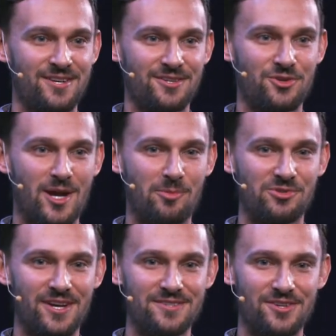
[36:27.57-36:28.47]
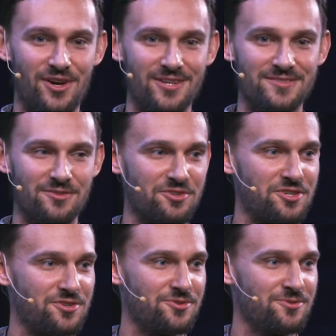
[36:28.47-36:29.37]
your amortized costs of a
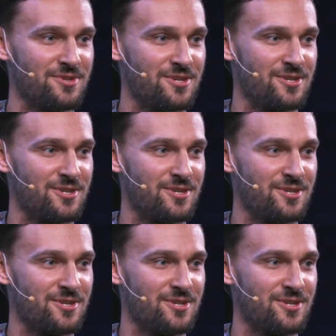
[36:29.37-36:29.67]
queue,